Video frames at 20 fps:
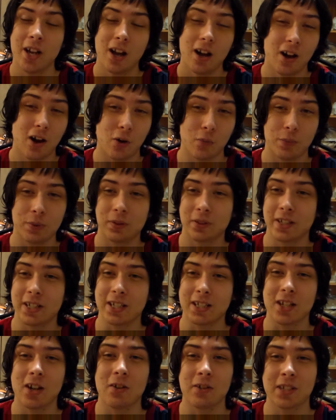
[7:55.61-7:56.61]
Oh,
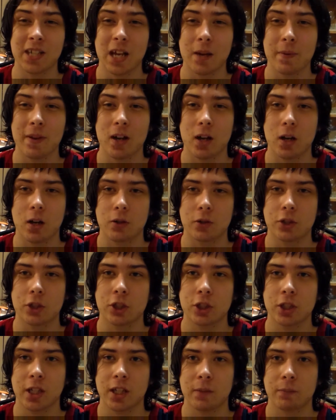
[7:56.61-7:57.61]
please, don't tell me, oh
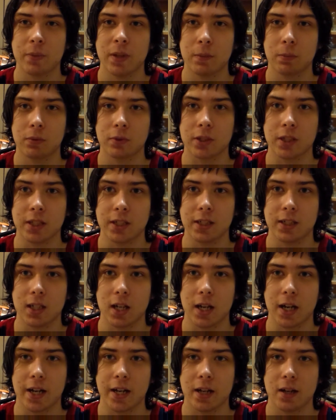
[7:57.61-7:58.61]
shit, people did
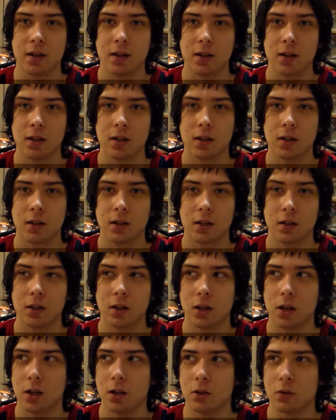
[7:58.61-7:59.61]
die.
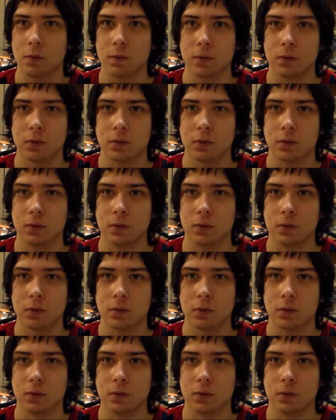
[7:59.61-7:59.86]
Oh,